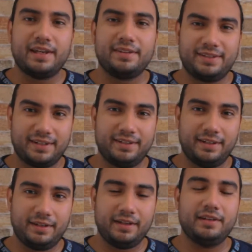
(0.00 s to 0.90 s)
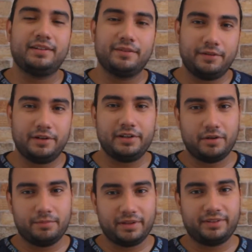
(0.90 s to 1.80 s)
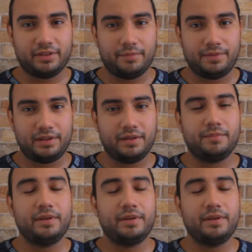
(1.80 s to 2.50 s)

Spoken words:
hand technique is a very complex topic